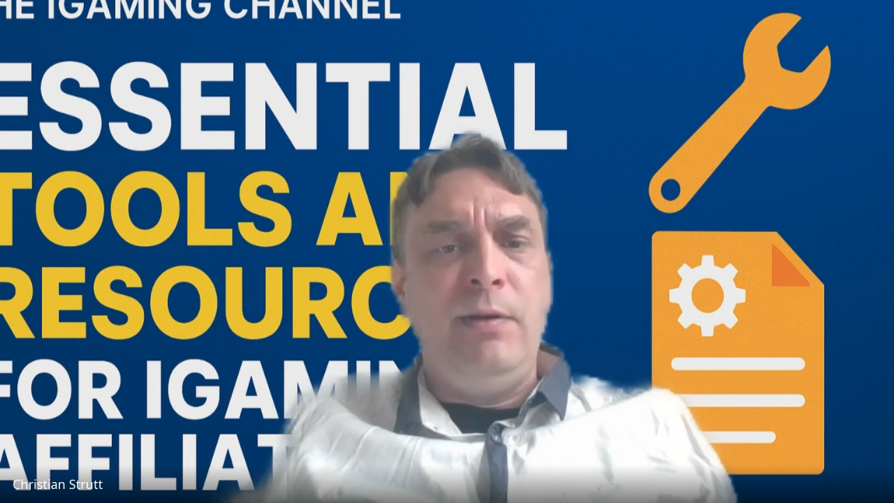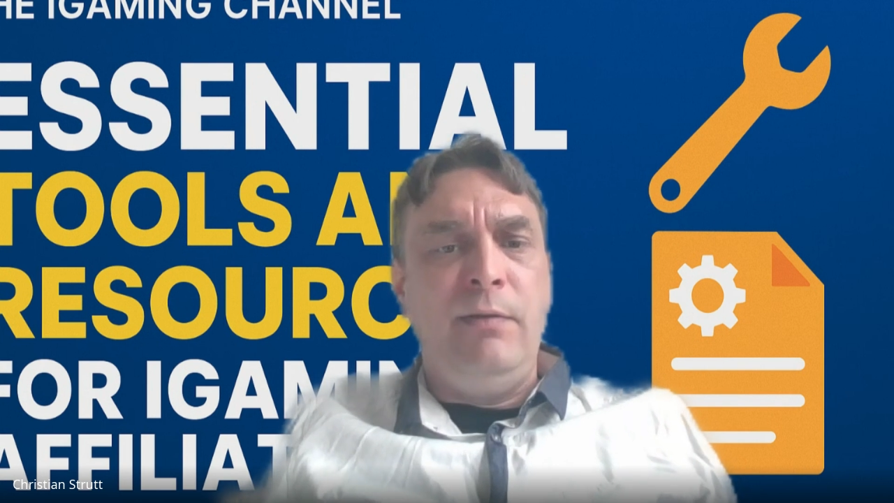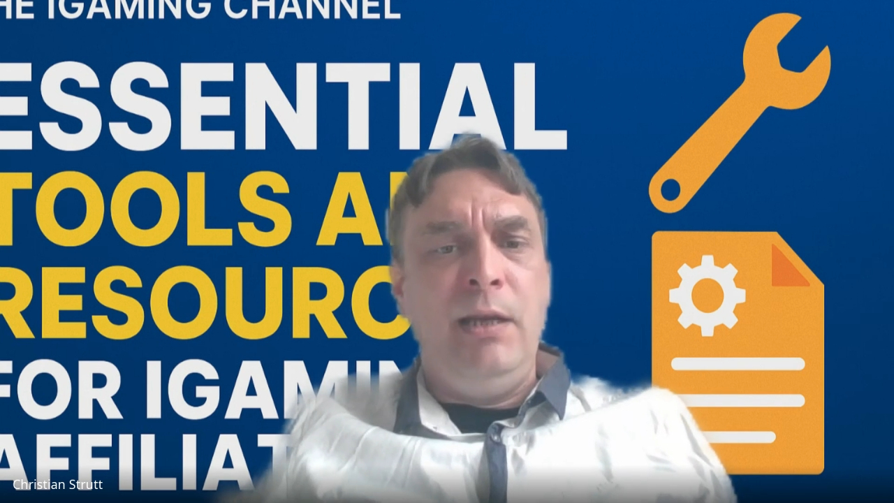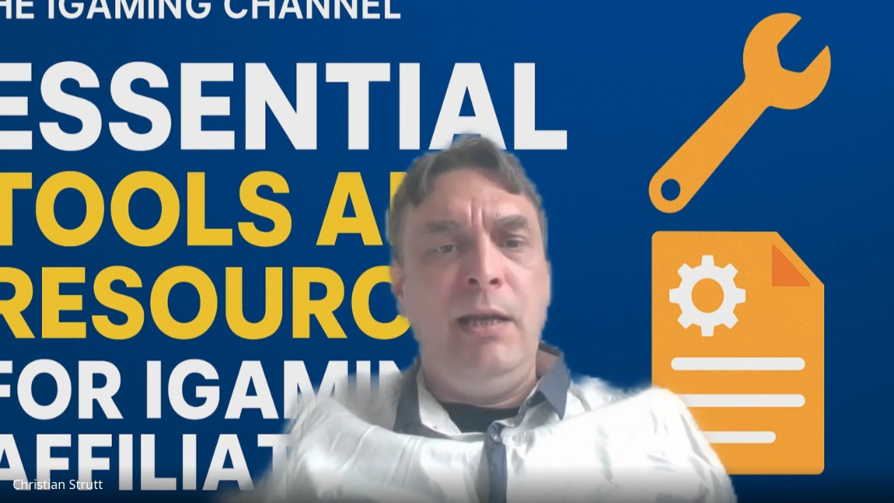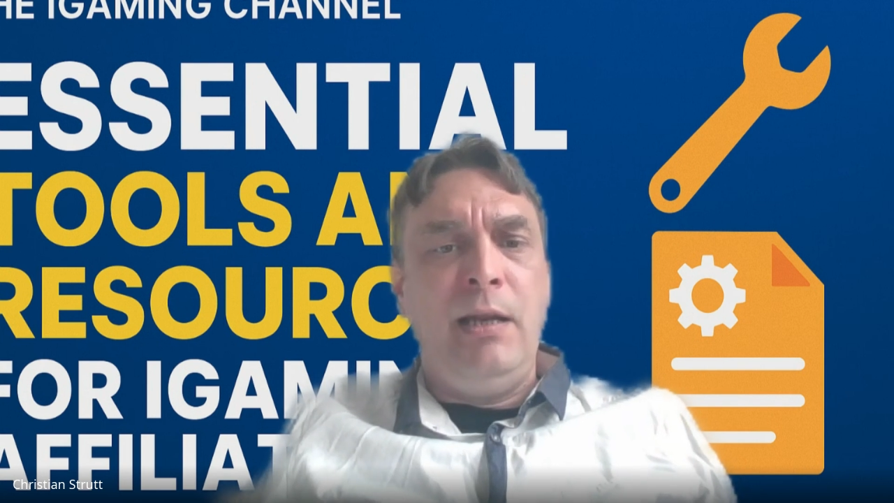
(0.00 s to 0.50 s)
If
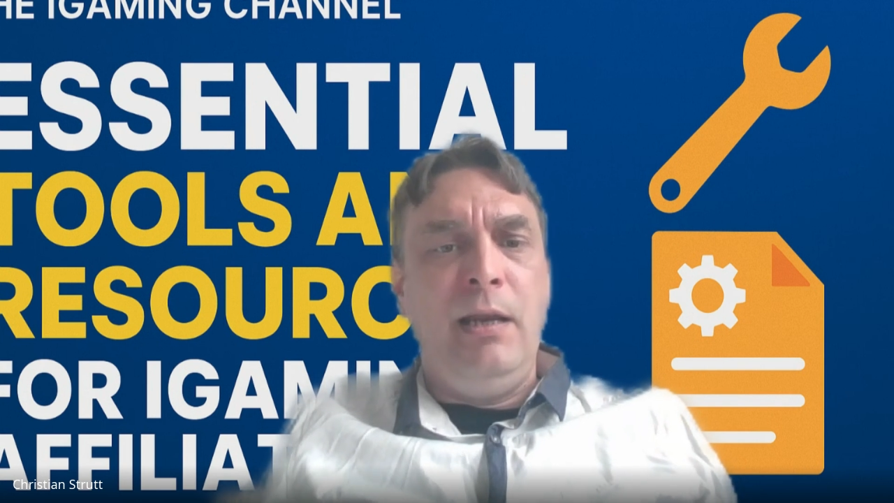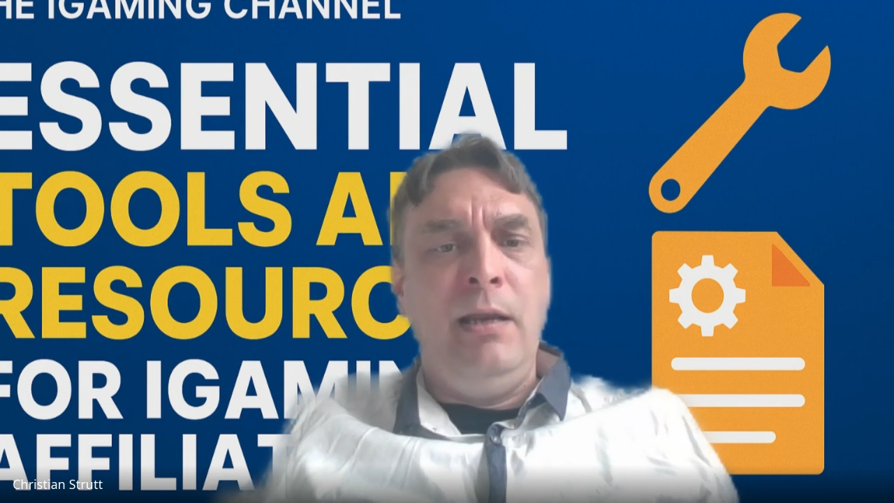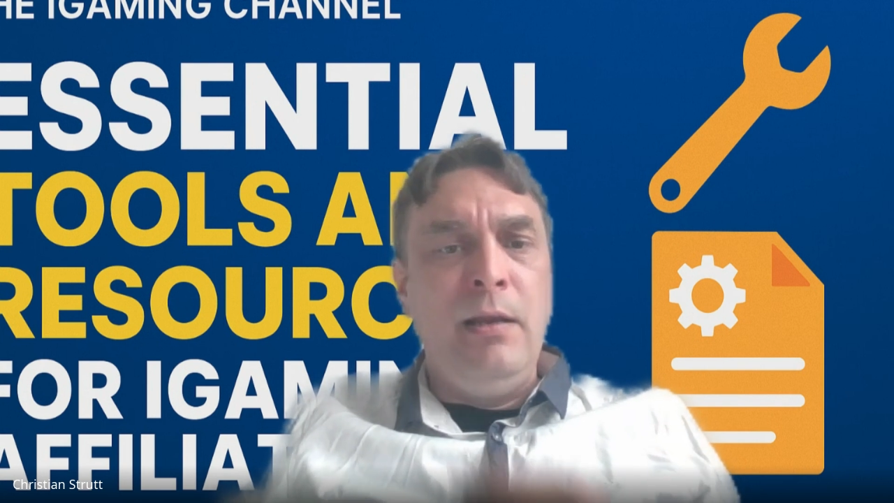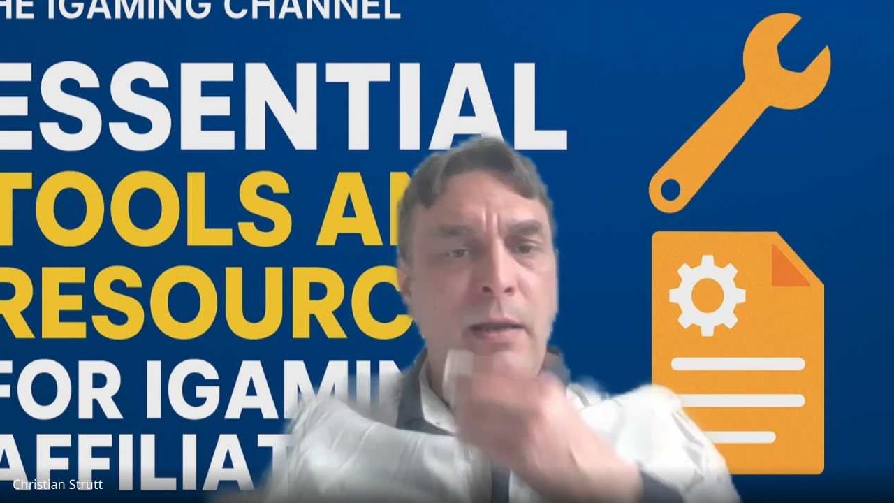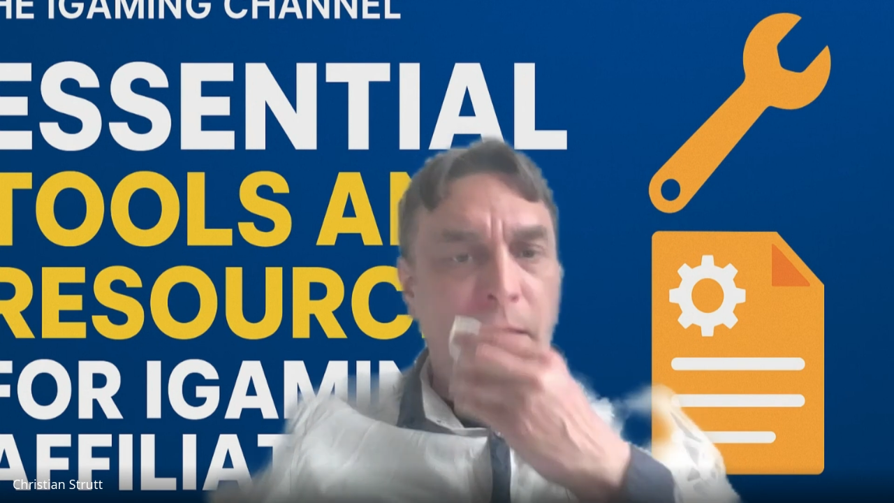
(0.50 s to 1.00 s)
you need any
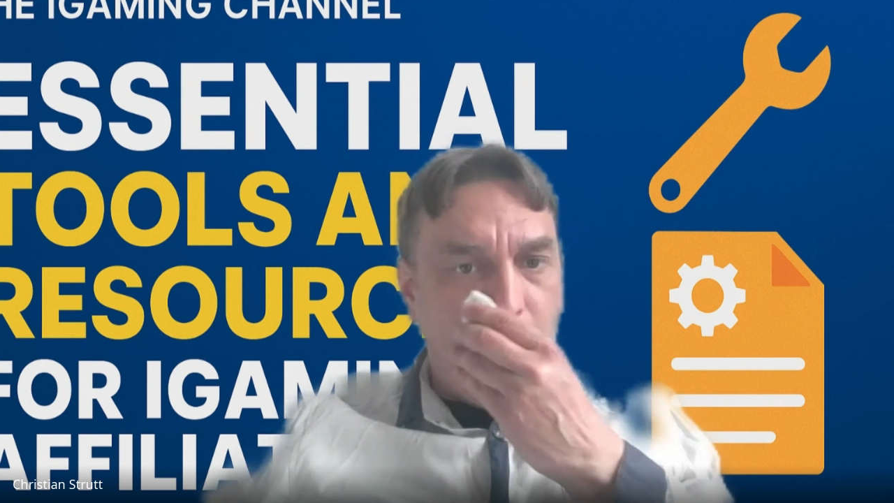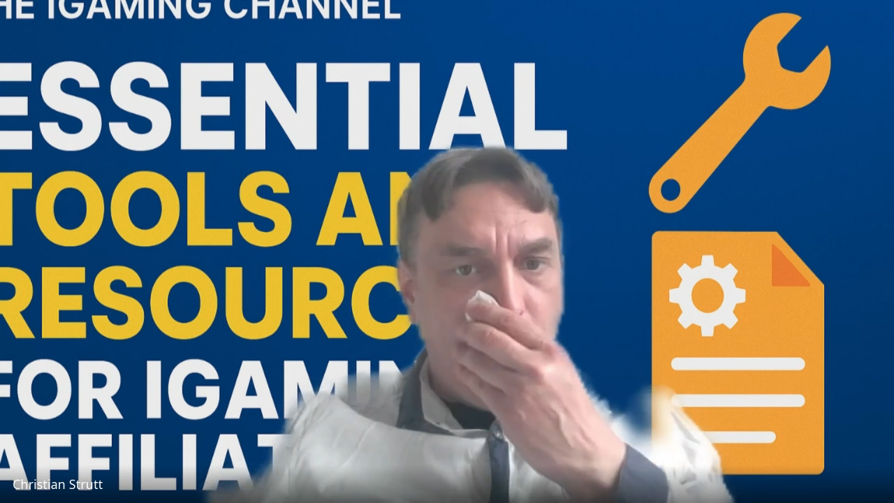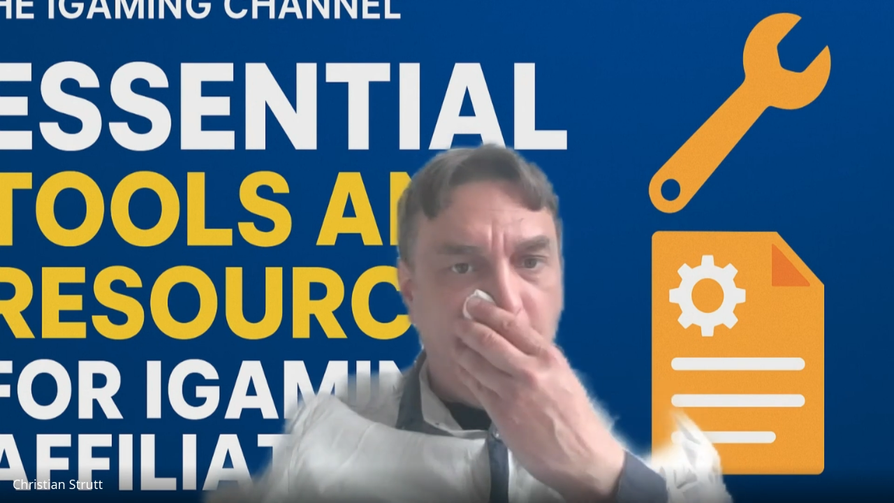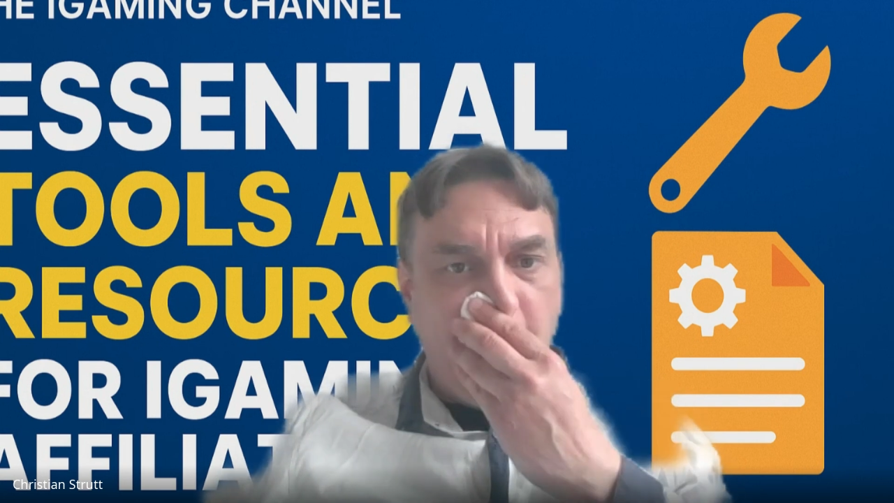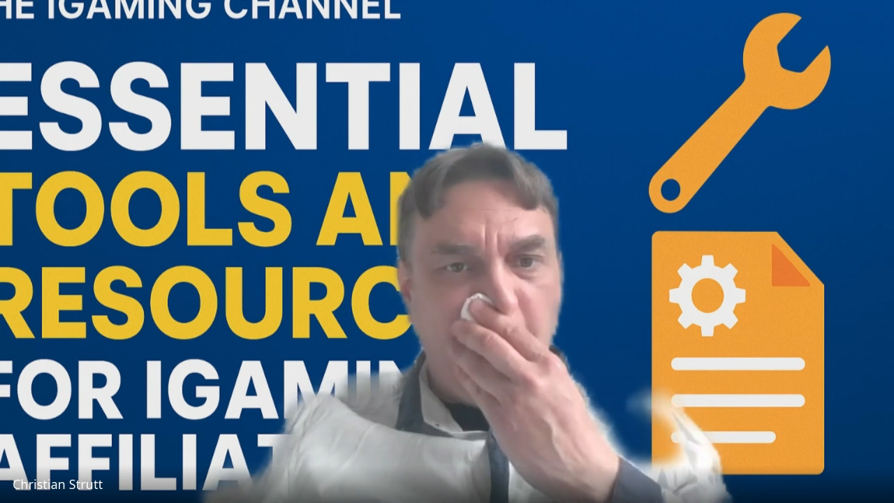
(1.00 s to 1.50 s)
help or